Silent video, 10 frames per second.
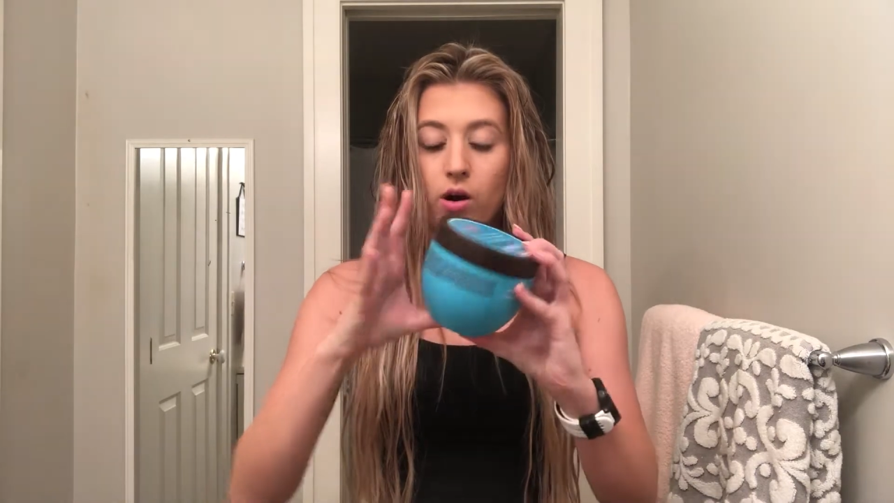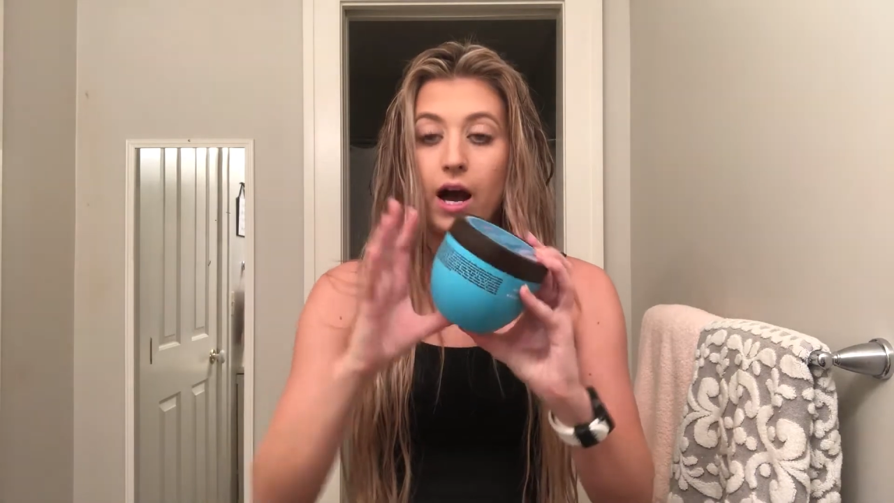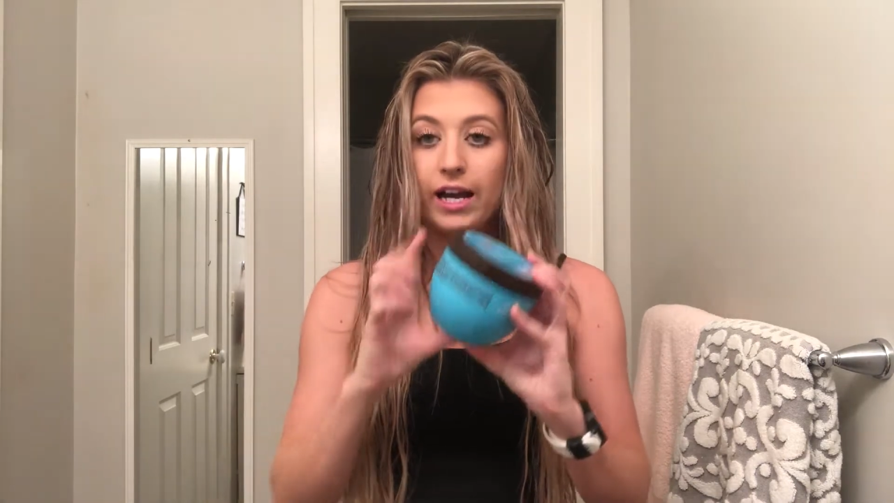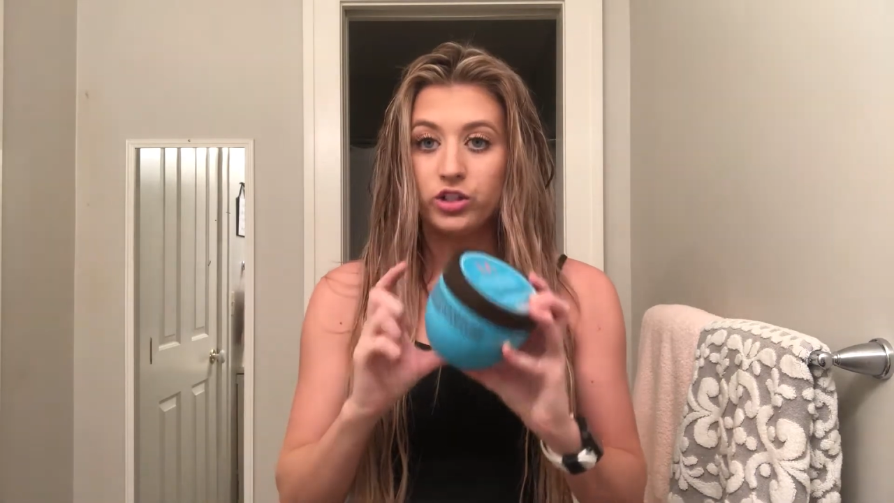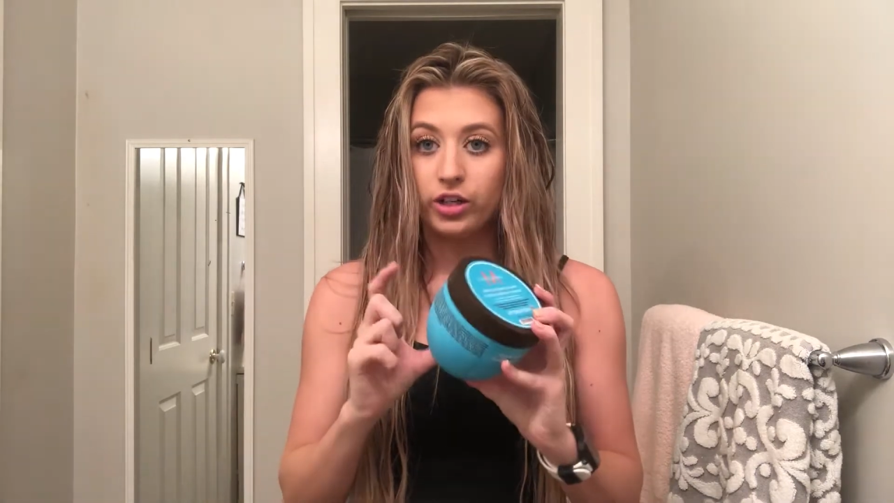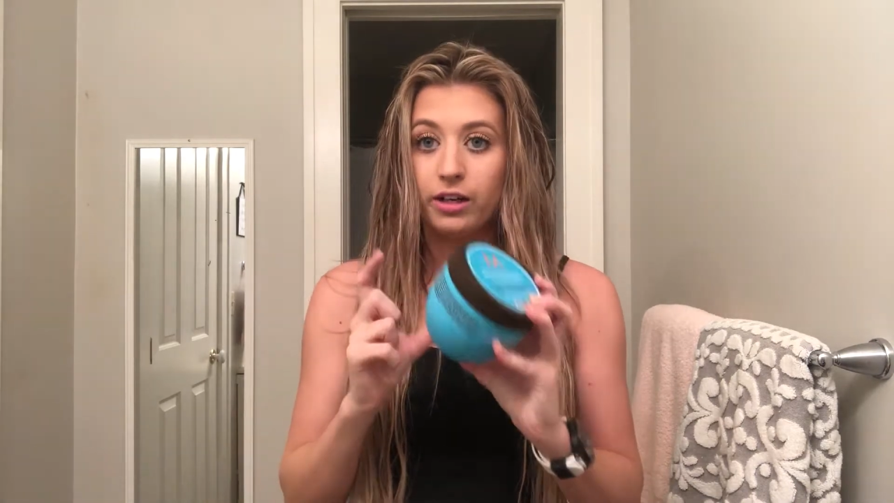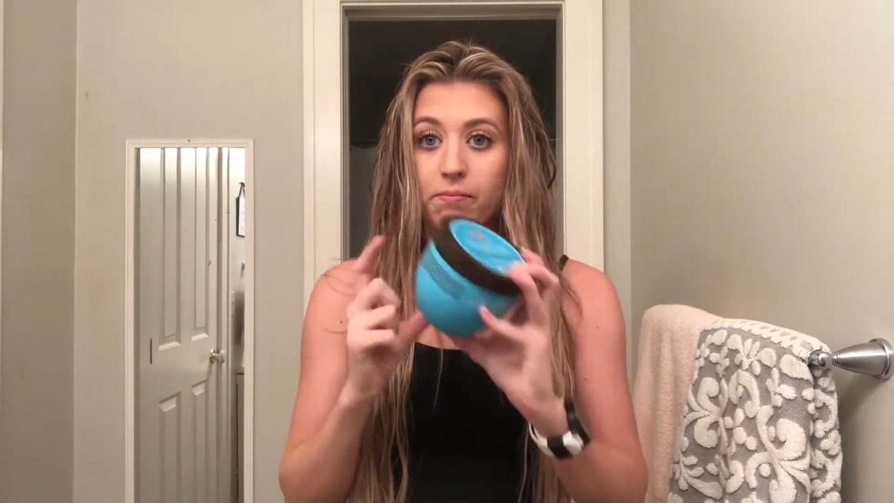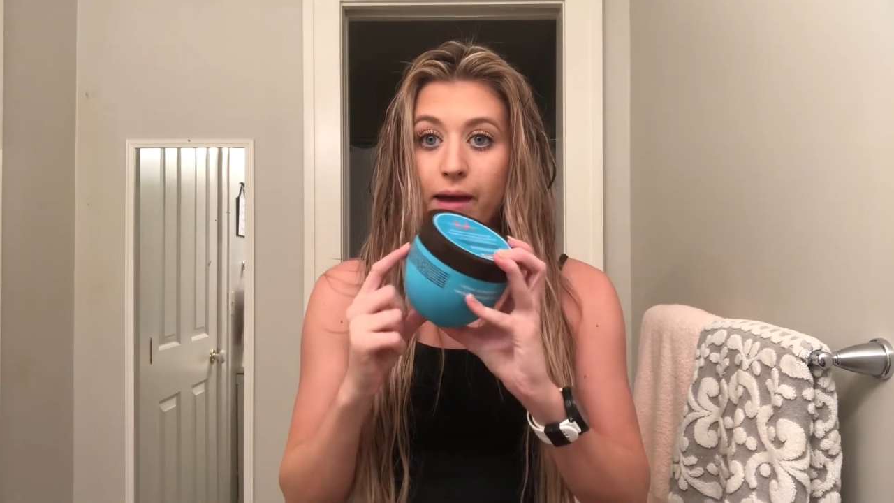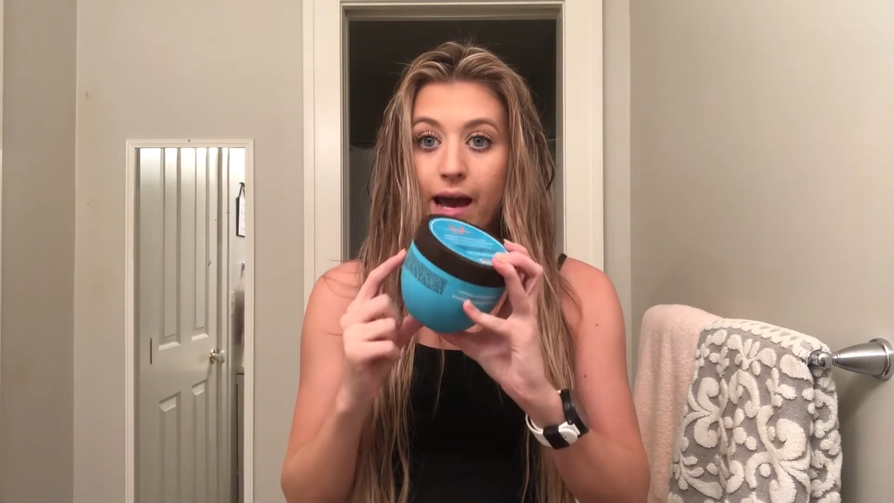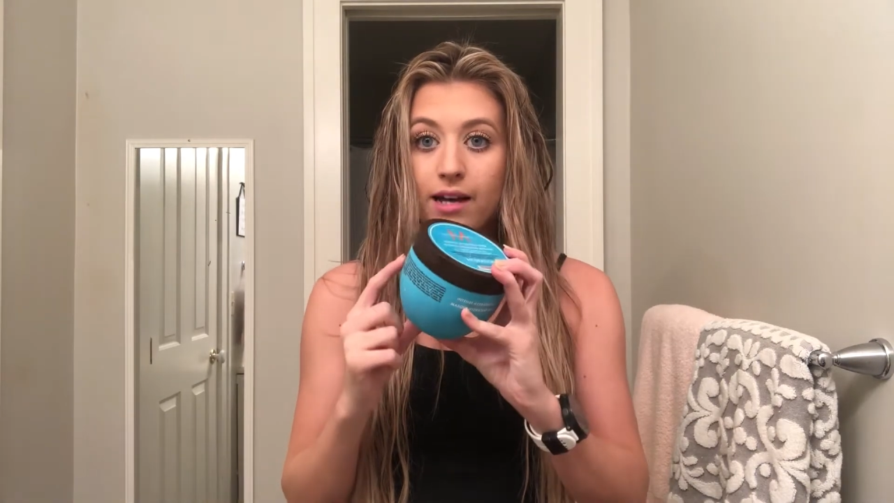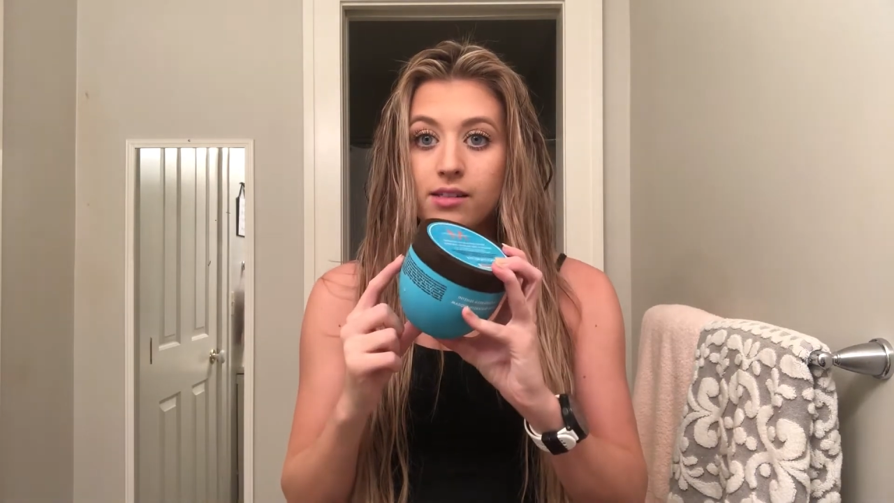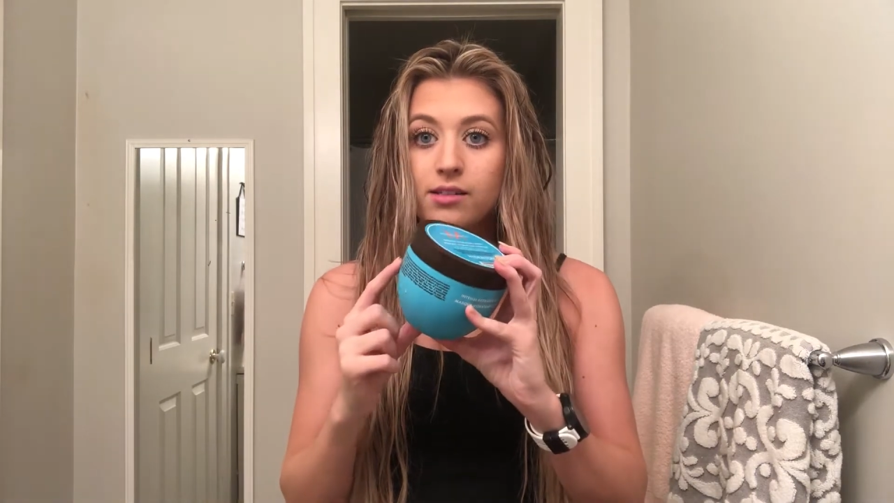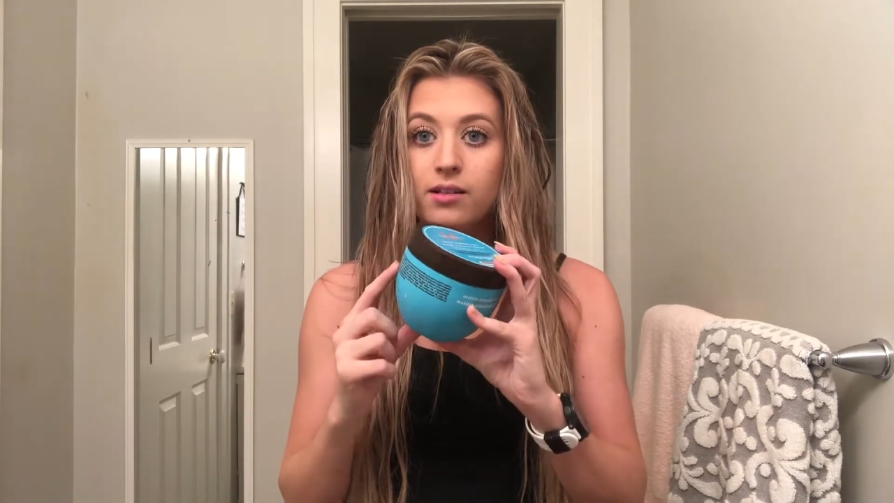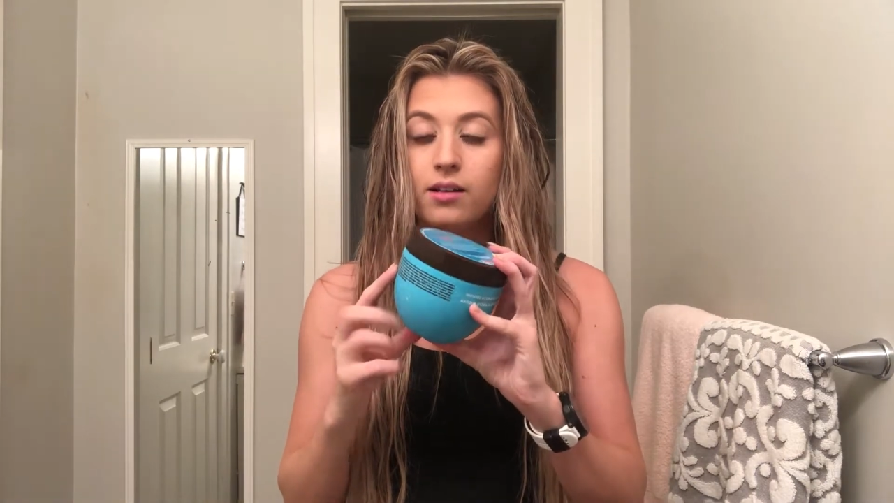hydrating mask,